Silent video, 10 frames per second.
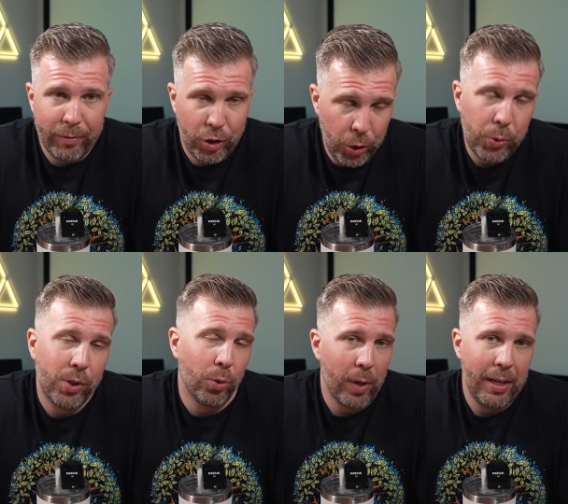juice
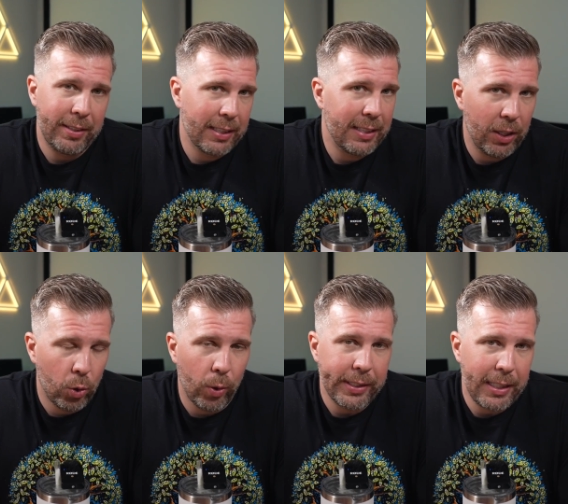to run a 16
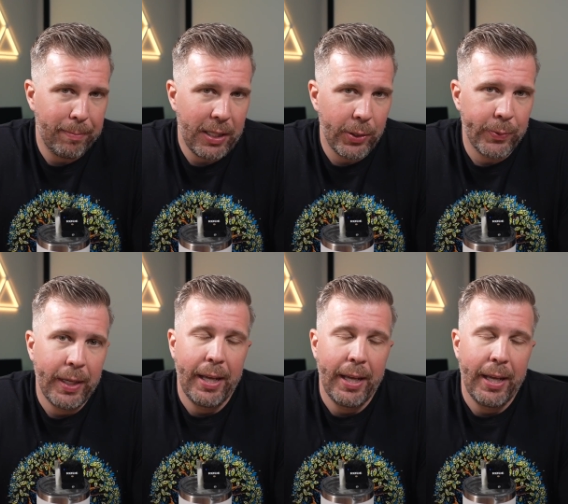core CPU.